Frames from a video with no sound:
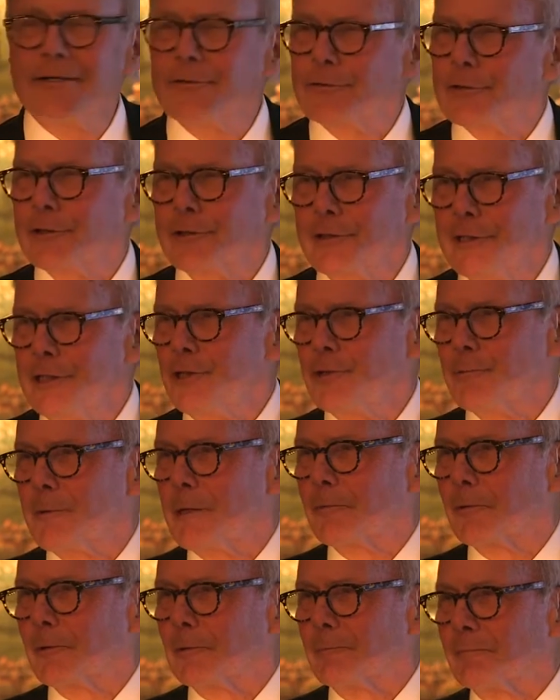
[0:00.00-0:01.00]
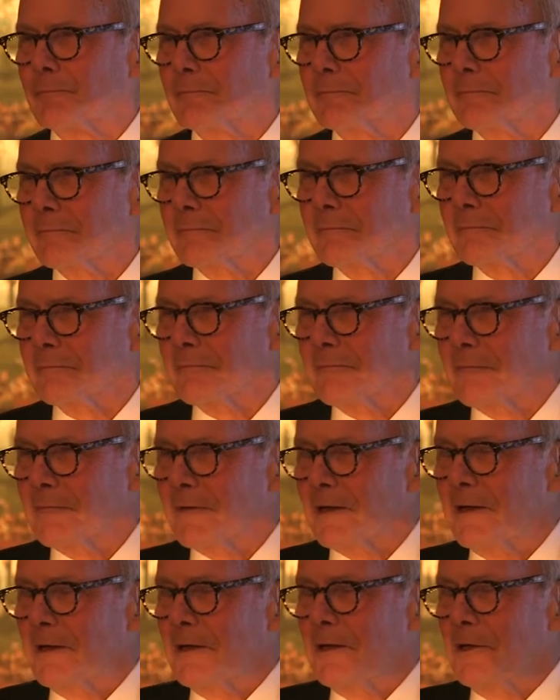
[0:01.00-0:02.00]
eager to teach people.
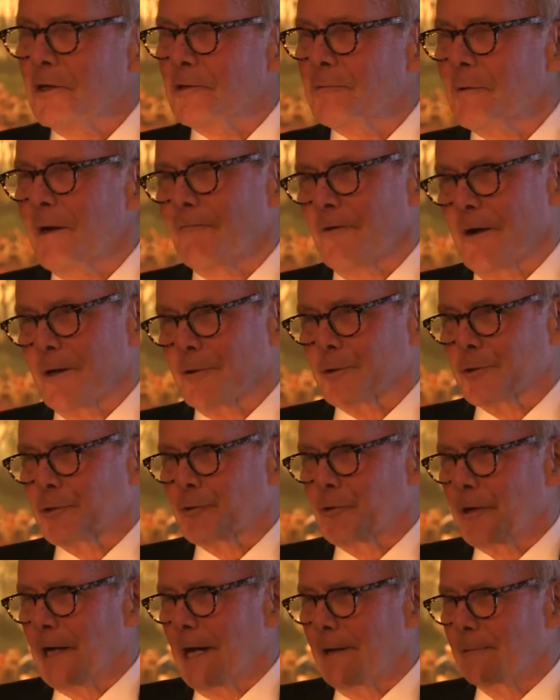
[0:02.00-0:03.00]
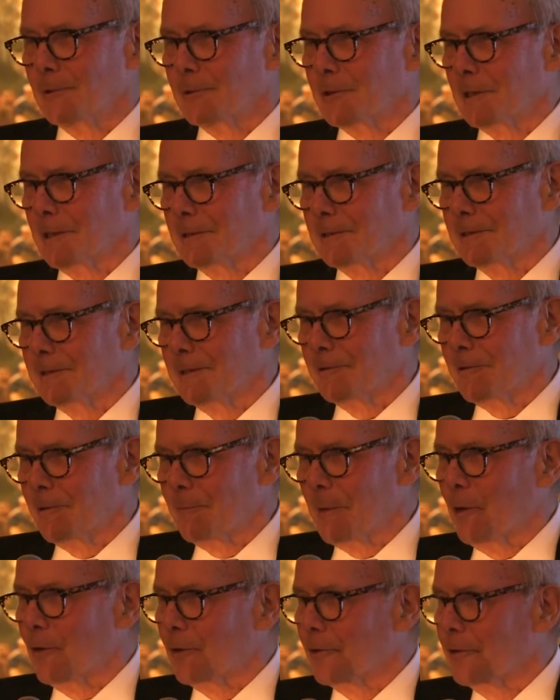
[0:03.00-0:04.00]
Here's my final story. I was at uh, the
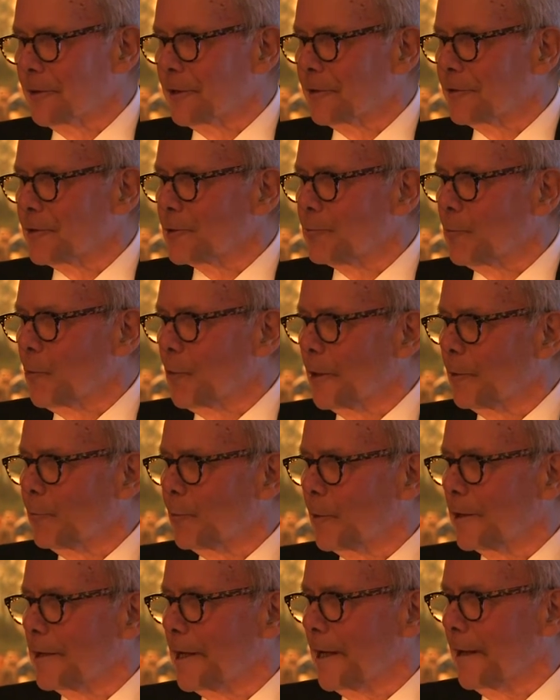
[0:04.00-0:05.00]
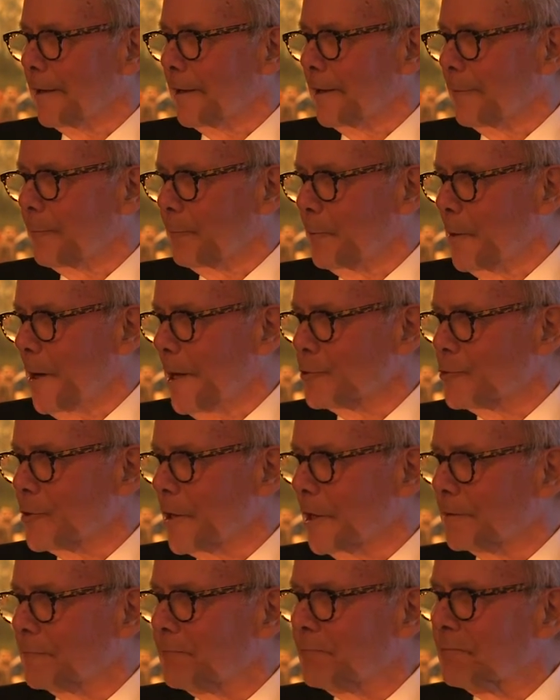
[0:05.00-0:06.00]
Mayo Clinic this morning working on a
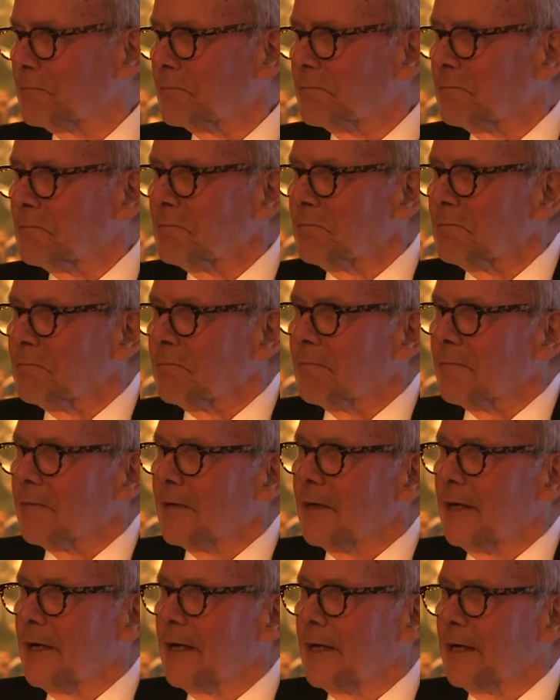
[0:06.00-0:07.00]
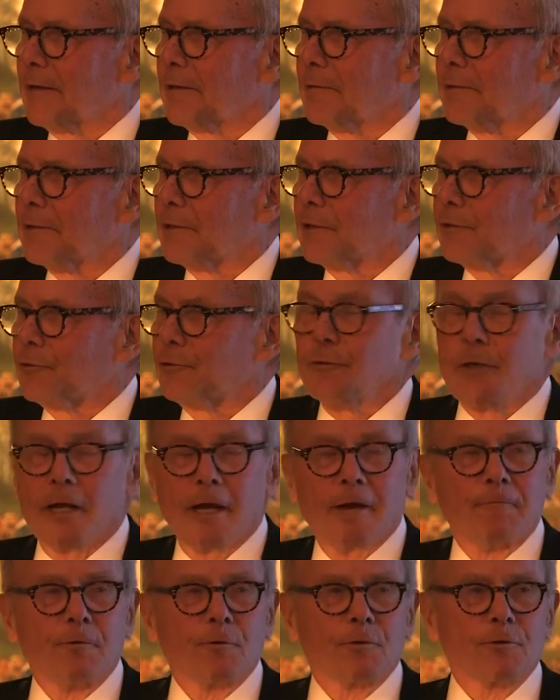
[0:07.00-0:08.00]
project. And two and a
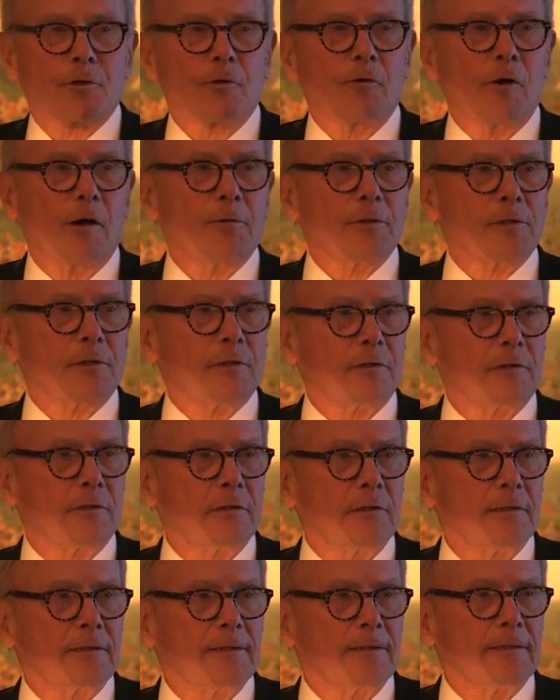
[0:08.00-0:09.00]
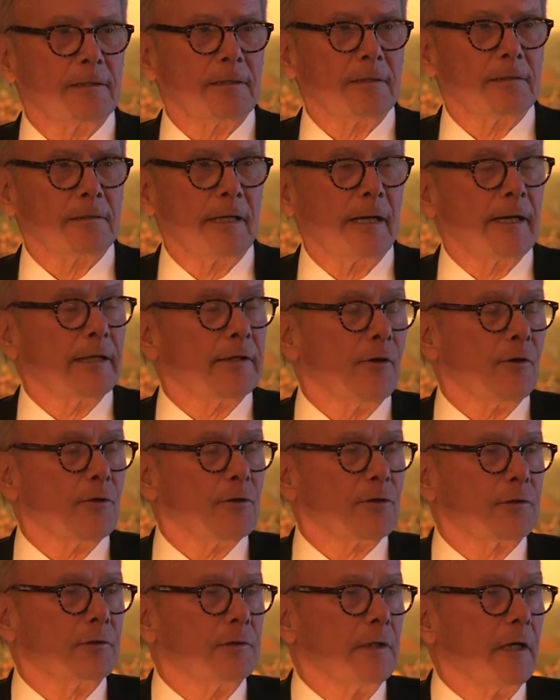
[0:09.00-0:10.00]
half years ago, I was
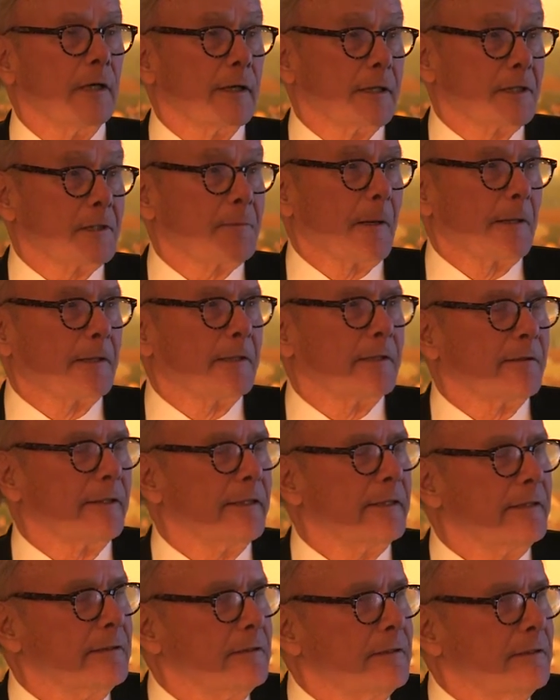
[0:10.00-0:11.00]
diagnosed unexpectedly